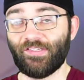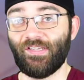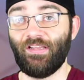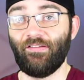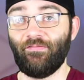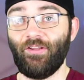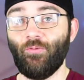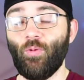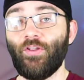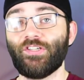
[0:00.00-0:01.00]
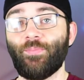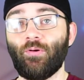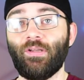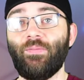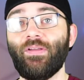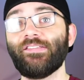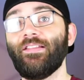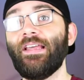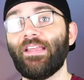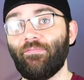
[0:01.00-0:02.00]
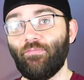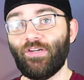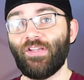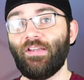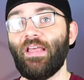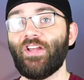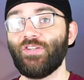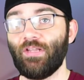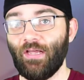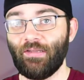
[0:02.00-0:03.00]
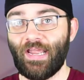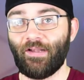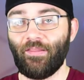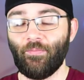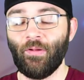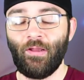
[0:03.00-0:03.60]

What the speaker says: See, what their support team is like, what it's like to actually contact them.